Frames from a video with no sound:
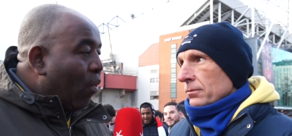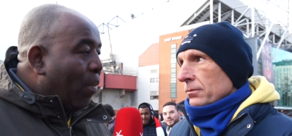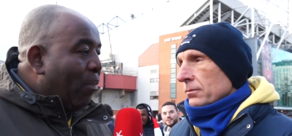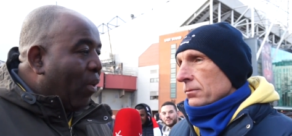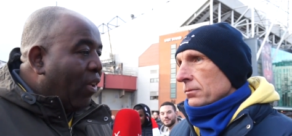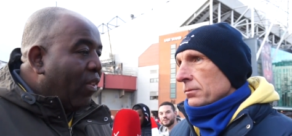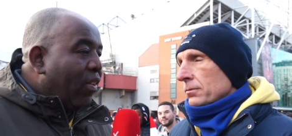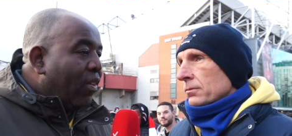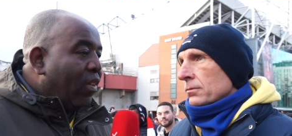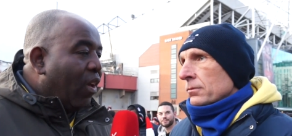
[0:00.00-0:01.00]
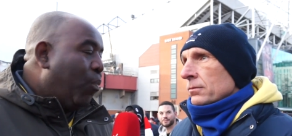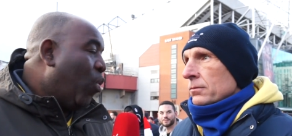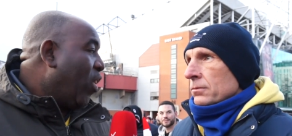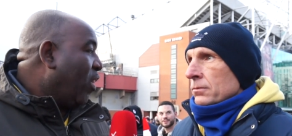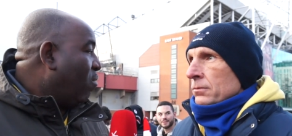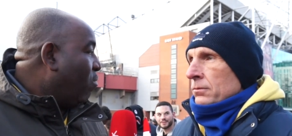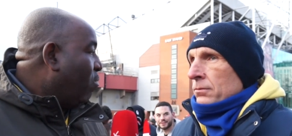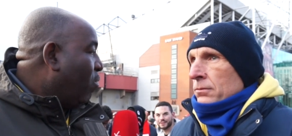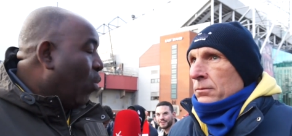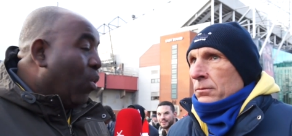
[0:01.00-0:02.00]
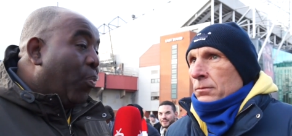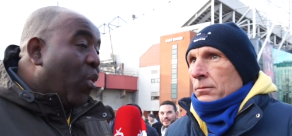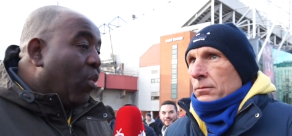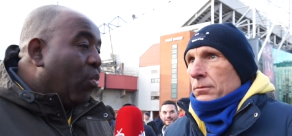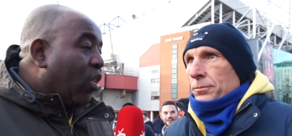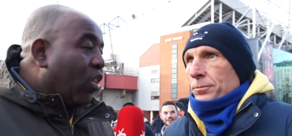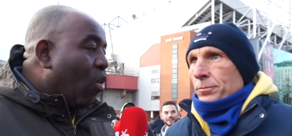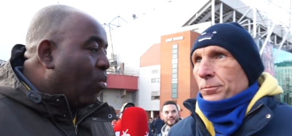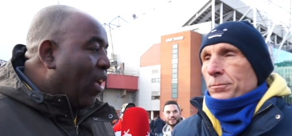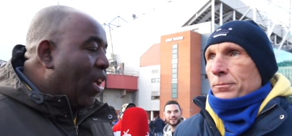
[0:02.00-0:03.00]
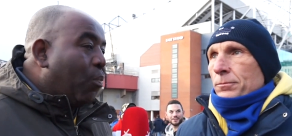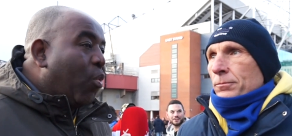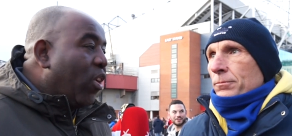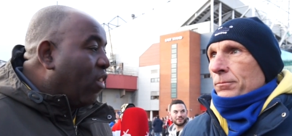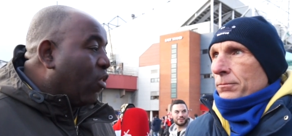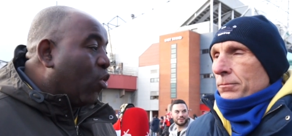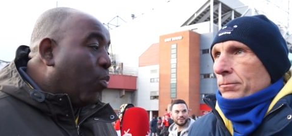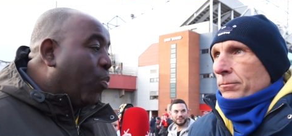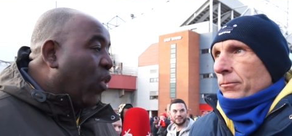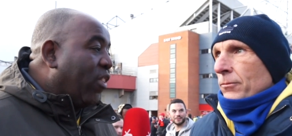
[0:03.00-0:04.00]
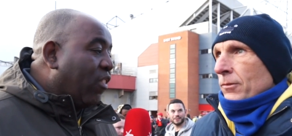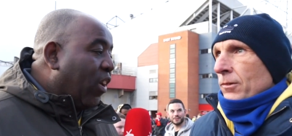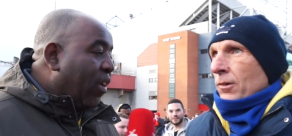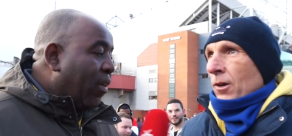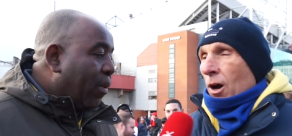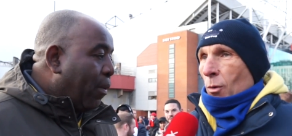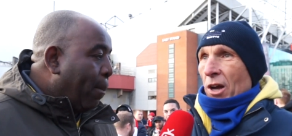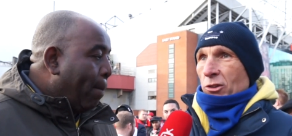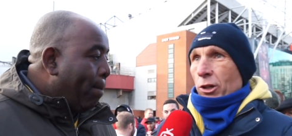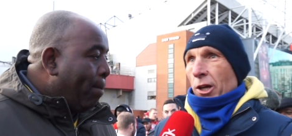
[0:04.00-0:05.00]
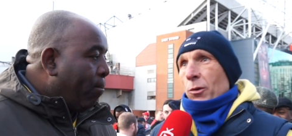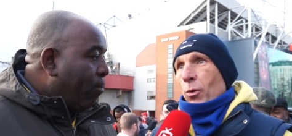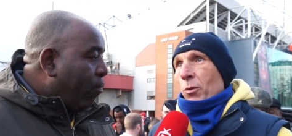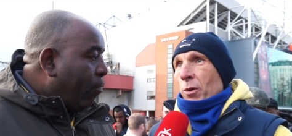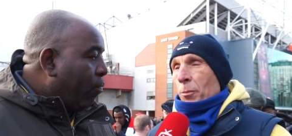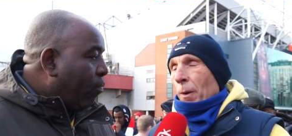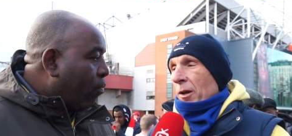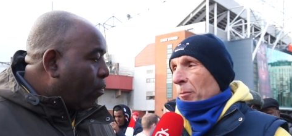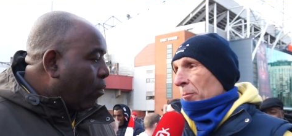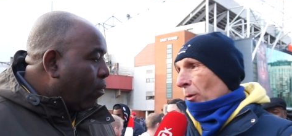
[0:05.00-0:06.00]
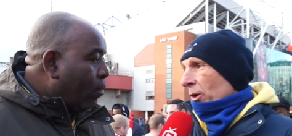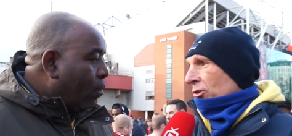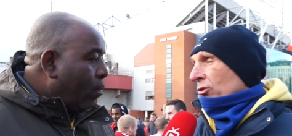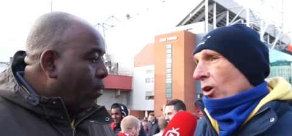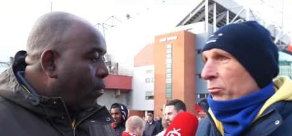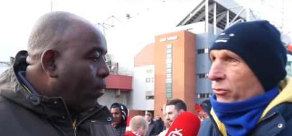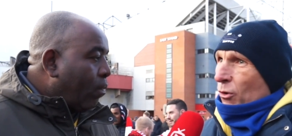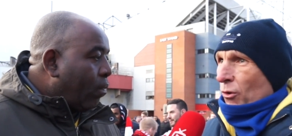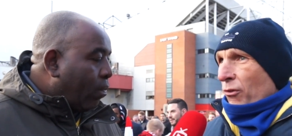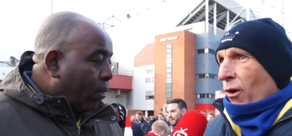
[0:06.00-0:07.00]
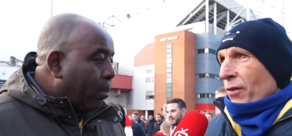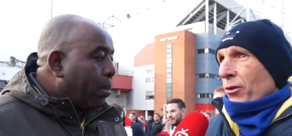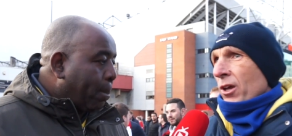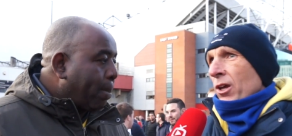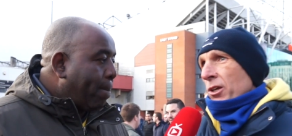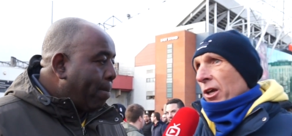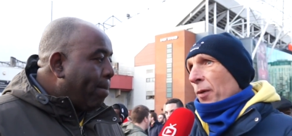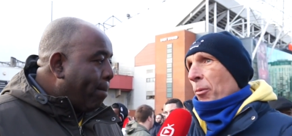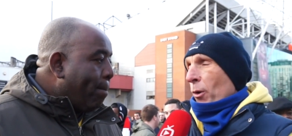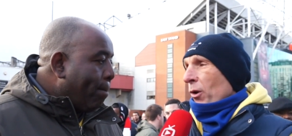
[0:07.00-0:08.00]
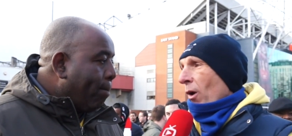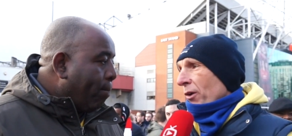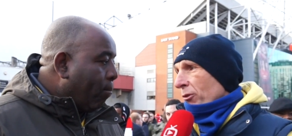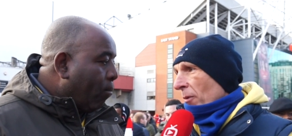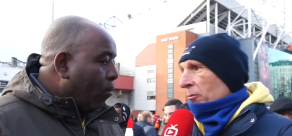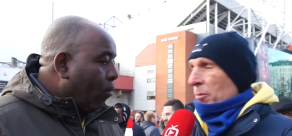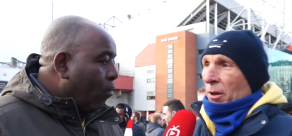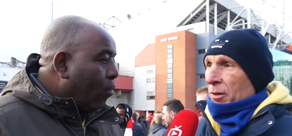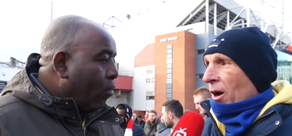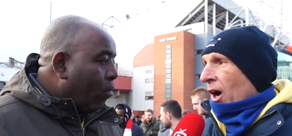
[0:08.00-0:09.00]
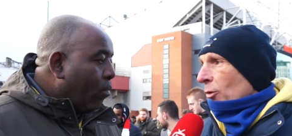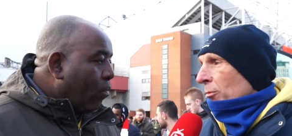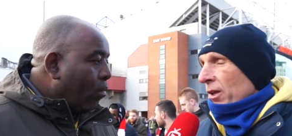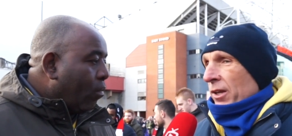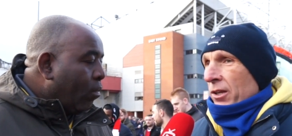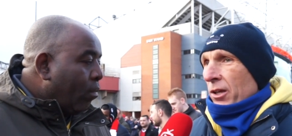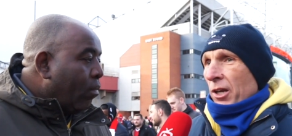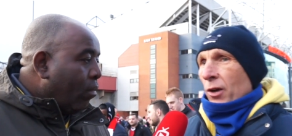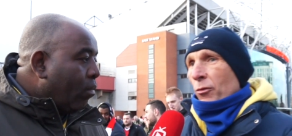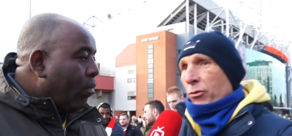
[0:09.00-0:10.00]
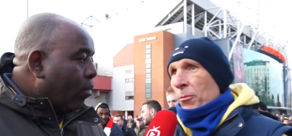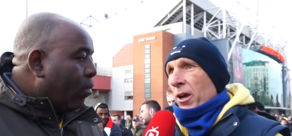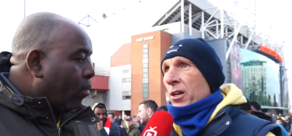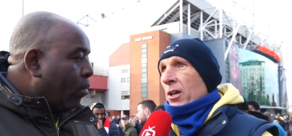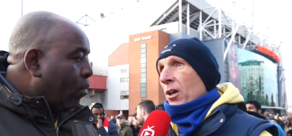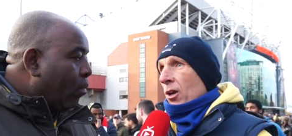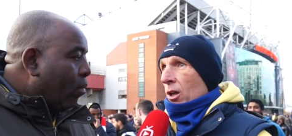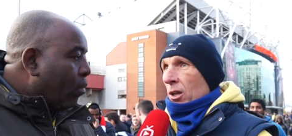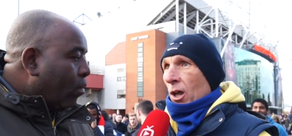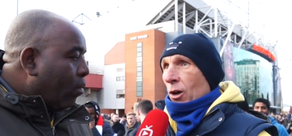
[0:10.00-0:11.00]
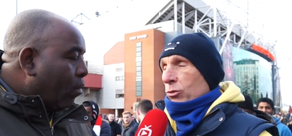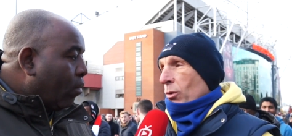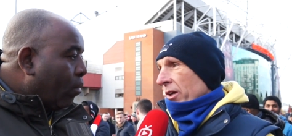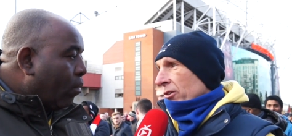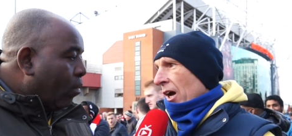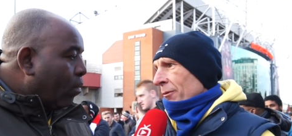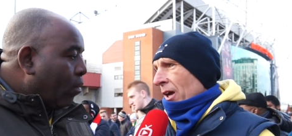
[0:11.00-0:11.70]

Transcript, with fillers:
Speaker 1: remember, a point. We were goal down. A point is a good point today. I always look at it. When you play the
Speaker 2: big boys, the top 4 or 5, you get a point away from home, you beat them at home. And, you know, for me, last week's game